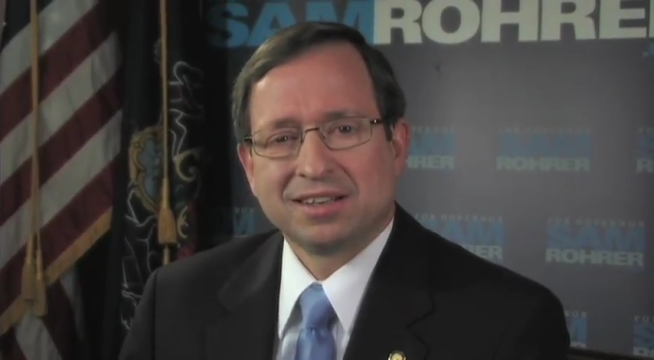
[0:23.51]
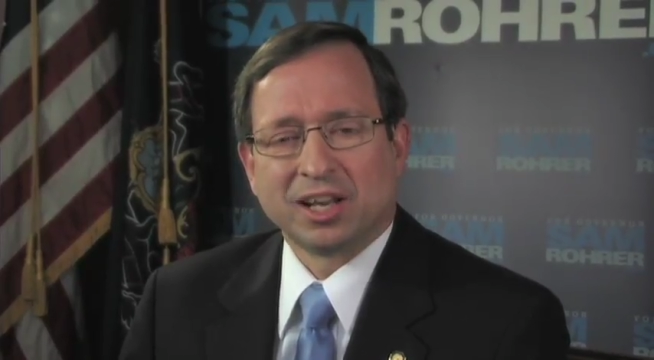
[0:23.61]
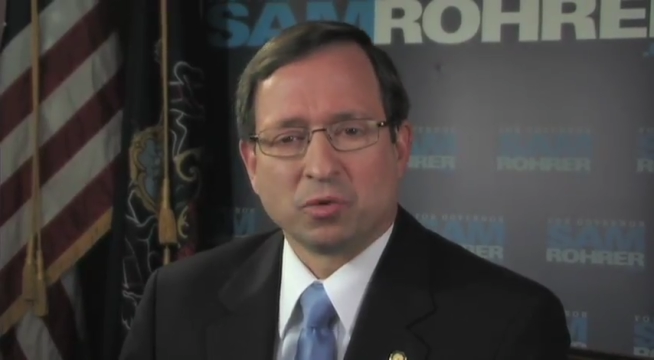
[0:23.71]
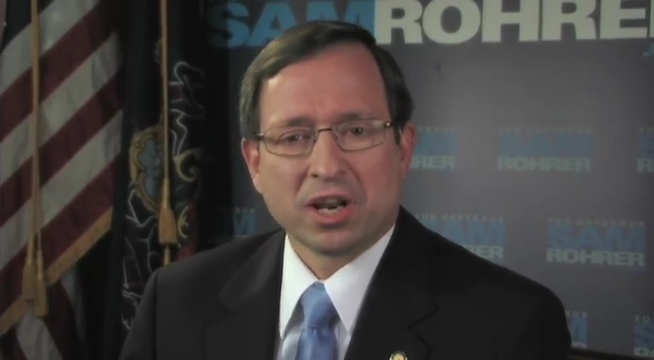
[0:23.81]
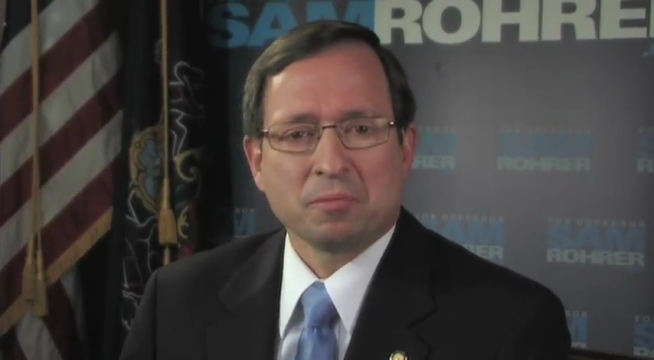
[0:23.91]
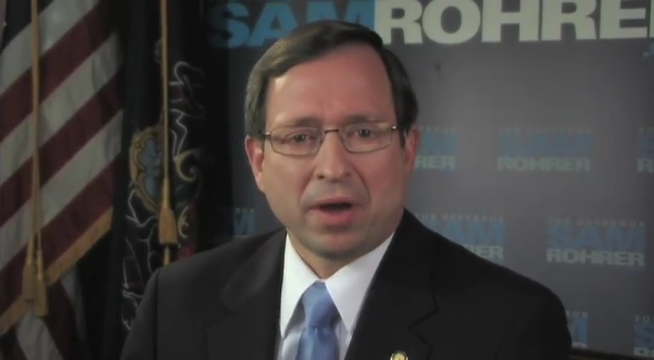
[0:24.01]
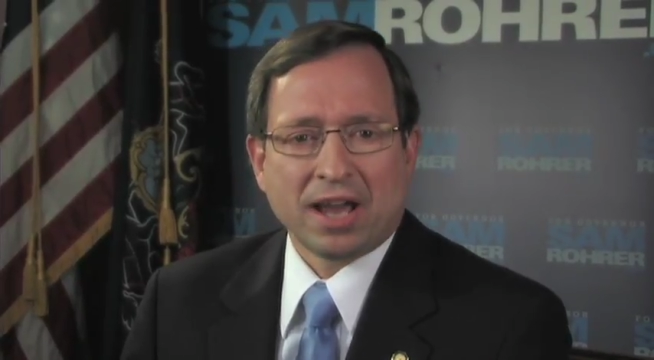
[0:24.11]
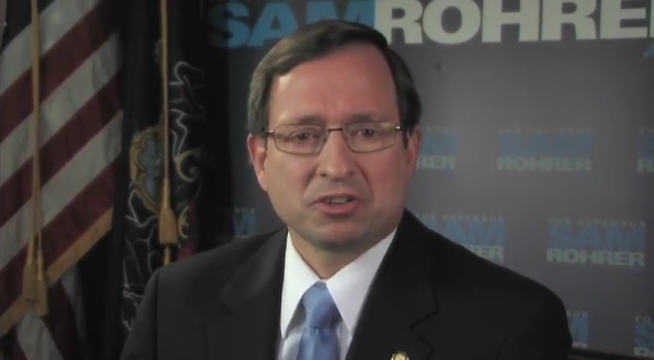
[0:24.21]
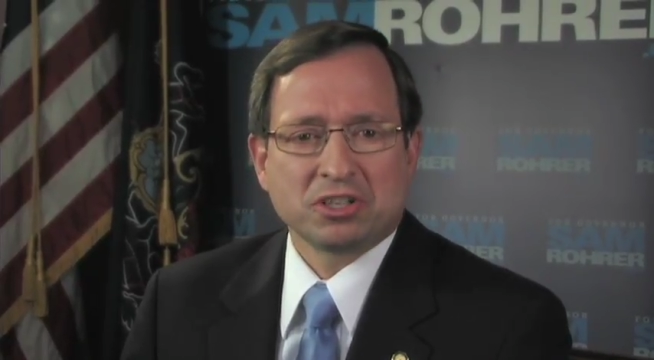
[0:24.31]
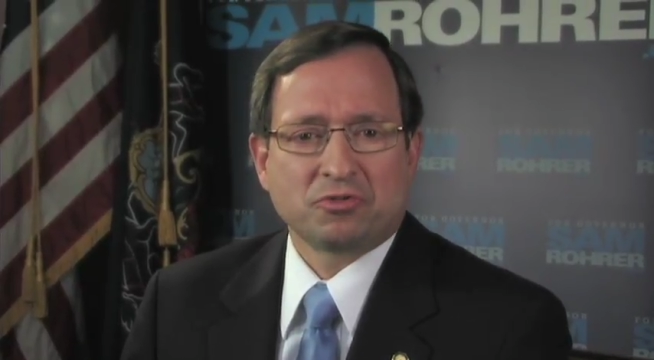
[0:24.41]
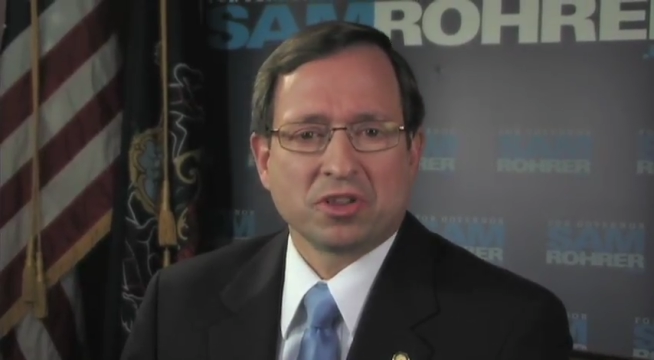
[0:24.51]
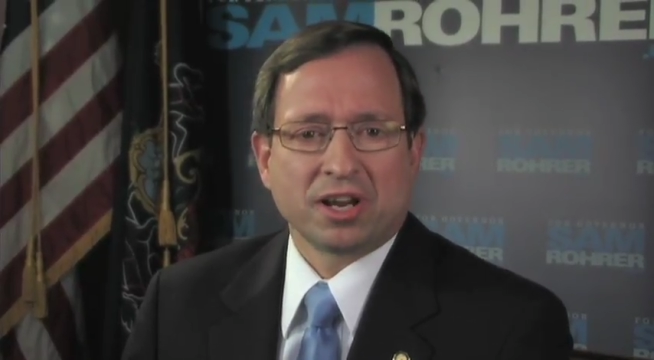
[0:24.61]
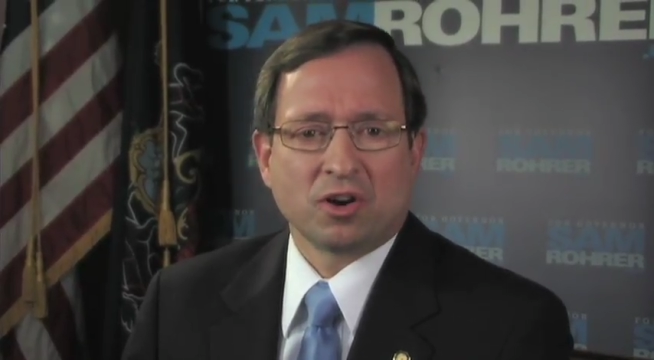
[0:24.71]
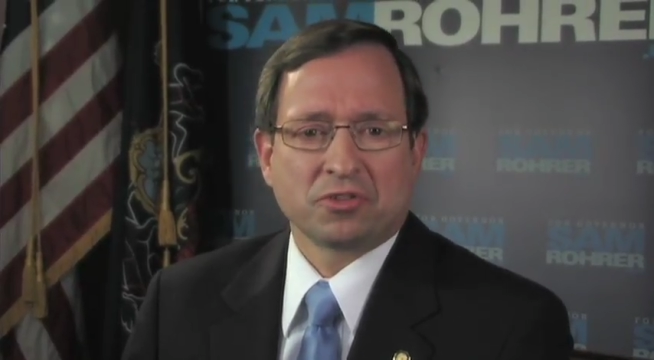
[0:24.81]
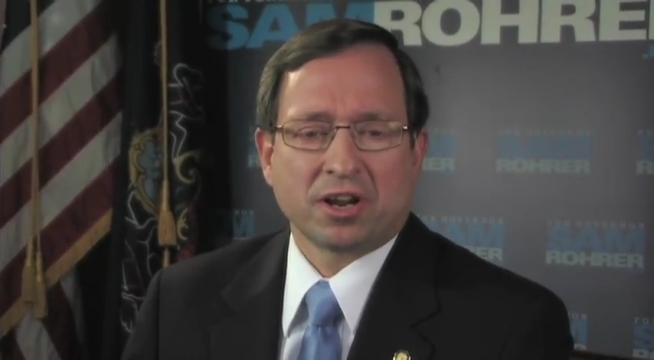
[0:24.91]
In winning passage for the
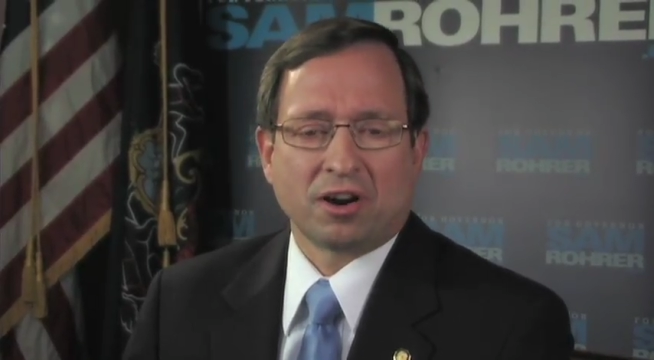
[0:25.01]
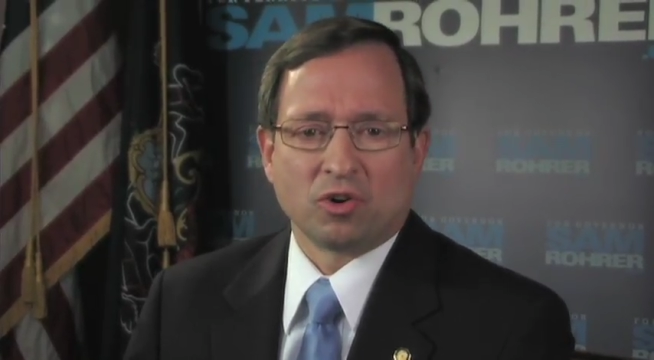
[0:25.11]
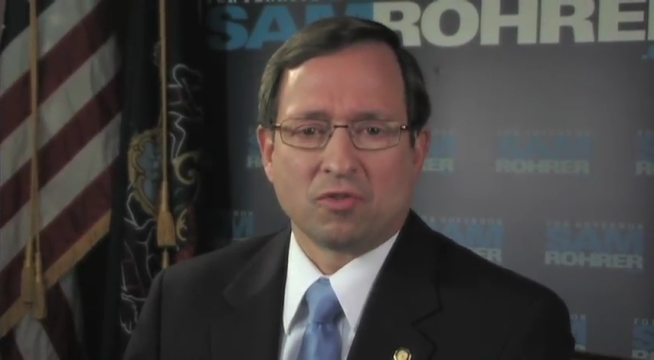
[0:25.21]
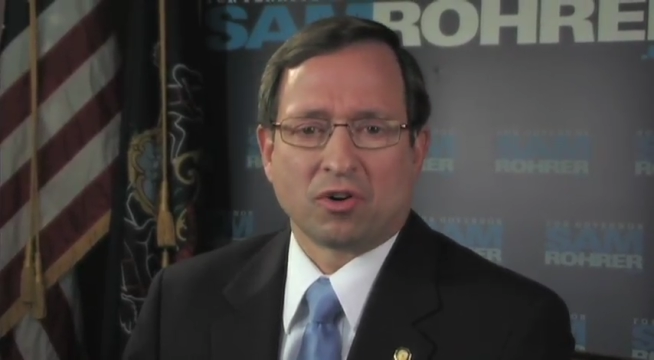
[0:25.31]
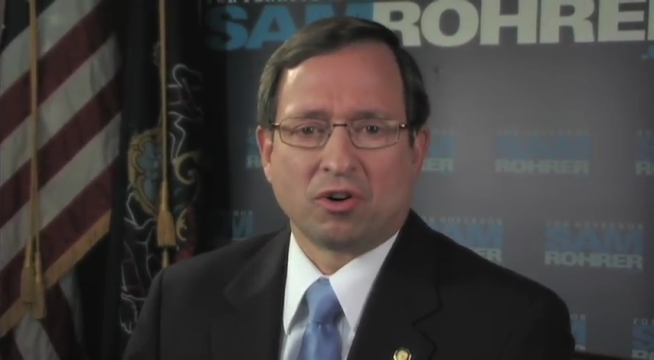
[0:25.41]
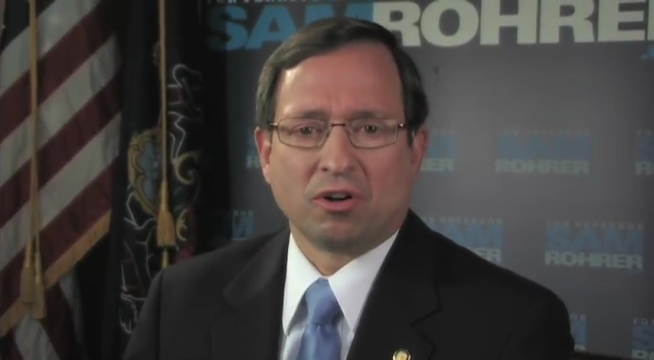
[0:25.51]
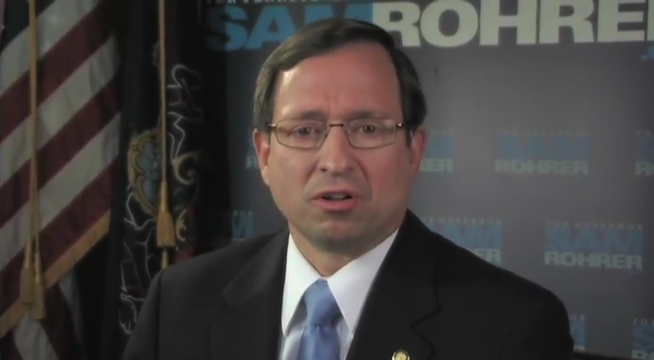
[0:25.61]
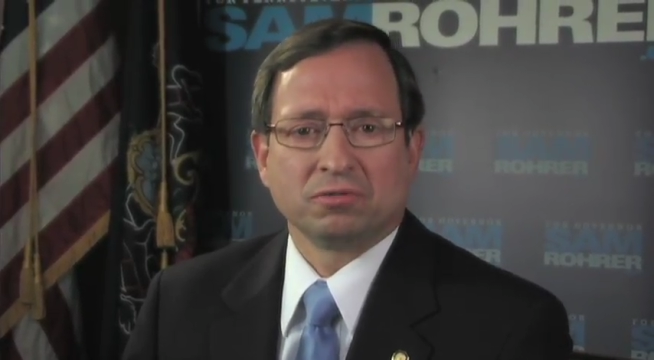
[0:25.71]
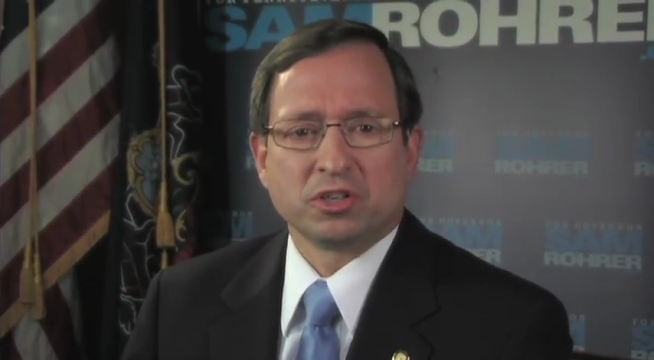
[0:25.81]
health care overhaul,